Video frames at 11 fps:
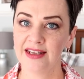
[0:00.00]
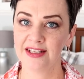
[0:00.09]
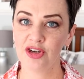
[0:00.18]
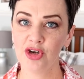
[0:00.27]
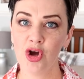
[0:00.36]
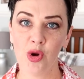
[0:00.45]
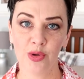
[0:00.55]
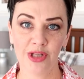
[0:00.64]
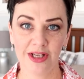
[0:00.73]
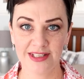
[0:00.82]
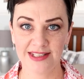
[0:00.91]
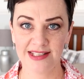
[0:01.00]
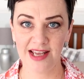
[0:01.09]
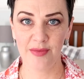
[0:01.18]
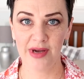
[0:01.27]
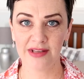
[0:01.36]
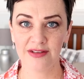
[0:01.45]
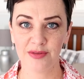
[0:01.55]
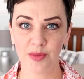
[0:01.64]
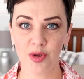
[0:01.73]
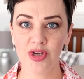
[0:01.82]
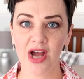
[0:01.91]
Not a whole lot to say about this
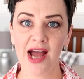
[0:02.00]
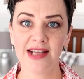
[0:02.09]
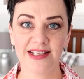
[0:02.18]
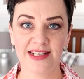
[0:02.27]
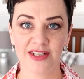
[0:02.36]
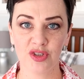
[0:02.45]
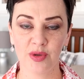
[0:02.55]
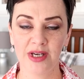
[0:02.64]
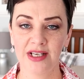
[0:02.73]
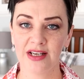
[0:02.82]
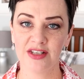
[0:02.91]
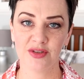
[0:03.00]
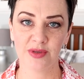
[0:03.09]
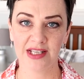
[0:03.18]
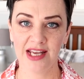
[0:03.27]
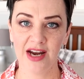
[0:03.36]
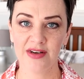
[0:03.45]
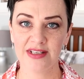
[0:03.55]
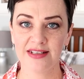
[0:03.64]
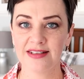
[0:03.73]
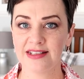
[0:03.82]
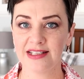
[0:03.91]
book. I did enjoy it. I enjoyed the
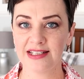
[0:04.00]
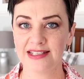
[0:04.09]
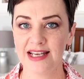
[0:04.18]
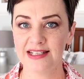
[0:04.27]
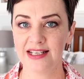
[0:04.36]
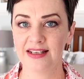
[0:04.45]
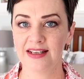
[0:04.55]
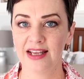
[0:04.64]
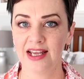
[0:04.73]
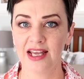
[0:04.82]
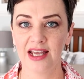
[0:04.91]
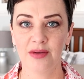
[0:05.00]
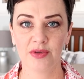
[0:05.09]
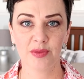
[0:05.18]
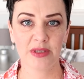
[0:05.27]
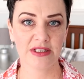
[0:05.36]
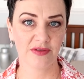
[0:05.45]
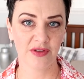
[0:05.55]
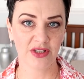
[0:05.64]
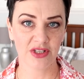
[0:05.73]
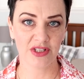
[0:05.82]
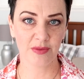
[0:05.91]
characters and the setting. It was a bit
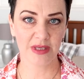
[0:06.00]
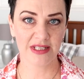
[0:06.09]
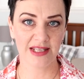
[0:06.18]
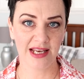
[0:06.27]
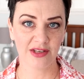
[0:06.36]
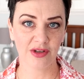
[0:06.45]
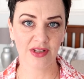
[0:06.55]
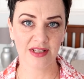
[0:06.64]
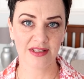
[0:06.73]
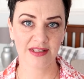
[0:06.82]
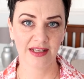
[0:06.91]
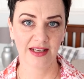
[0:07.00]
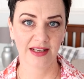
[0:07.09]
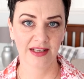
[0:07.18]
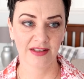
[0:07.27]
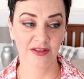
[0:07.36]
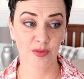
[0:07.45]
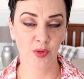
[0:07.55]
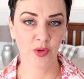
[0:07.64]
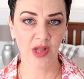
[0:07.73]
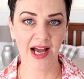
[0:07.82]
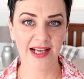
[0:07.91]
different just to be set on this
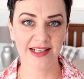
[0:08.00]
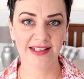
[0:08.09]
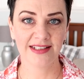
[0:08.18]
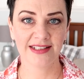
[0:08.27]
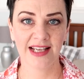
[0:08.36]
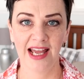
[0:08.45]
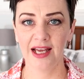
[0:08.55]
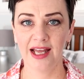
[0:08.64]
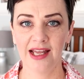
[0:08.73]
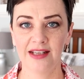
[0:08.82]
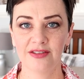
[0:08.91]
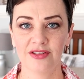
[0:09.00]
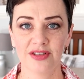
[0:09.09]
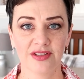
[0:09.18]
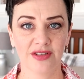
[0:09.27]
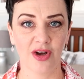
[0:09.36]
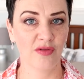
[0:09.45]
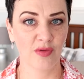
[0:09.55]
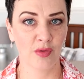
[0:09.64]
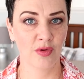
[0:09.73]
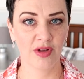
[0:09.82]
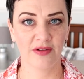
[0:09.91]
small island, and just
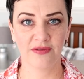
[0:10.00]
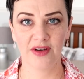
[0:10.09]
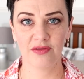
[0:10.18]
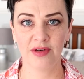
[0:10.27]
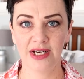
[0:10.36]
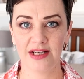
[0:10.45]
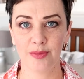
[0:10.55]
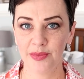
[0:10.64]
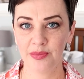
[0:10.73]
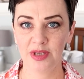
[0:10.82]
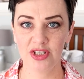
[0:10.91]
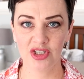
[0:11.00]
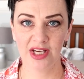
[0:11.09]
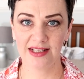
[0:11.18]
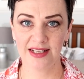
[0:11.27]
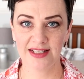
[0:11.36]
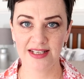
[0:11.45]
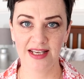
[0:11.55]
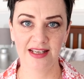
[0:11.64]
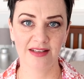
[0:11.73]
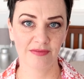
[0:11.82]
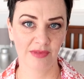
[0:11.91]
overall a fun read. Bit
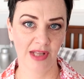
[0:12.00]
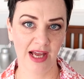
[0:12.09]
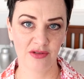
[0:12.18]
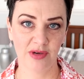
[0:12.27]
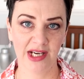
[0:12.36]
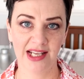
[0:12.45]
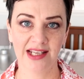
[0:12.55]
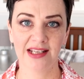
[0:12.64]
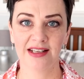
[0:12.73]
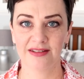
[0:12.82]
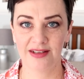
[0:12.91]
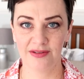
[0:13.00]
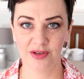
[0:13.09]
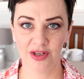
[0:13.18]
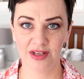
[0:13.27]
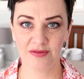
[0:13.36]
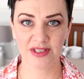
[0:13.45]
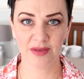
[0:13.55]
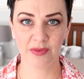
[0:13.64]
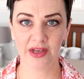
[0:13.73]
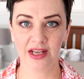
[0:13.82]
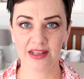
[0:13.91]
chicklety, light reading. If you're looking for
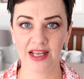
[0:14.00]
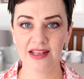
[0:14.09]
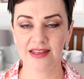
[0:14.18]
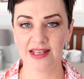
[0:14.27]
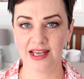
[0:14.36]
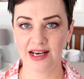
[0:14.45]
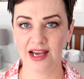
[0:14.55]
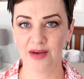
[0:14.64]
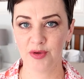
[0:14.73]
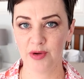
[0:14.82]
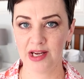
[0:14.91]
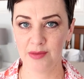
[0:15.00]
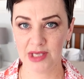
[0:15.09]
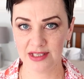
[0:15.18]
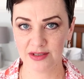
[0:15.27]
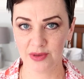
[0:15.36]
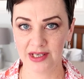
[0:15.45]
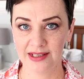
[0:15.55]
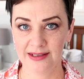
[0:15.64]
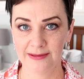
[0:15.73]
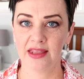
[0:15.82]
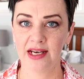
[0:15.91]
something like that, then I would recommend this one.
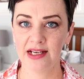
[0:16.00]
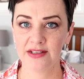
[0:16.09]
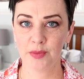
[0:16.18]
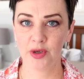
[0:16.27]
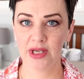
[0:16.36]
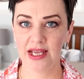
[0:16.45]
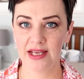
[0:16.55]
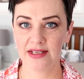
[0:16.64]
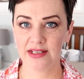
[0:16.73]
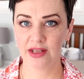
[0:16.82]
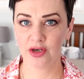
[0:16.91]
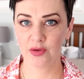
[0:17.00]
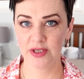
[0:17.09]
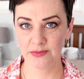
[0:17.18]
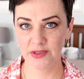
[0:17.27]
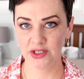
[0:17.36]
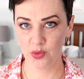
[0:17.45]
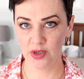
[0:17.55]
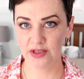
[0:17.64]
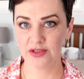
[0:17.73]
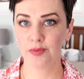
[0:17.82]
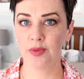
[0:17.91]
The next book is The Christmas
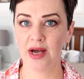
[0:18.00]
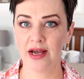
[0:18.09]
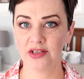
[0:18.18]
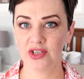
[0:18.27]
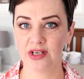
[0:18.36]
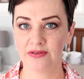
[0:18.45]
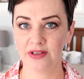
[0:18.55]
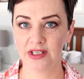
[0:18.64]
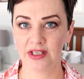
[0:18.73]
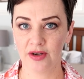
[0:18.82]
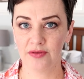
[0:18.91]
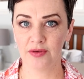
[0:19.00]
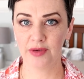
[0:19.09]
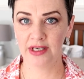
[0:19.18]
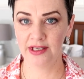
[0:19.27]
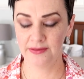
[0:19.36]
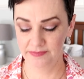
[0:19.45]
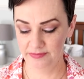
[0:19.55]
Quilt by Jennifer Chiaverini.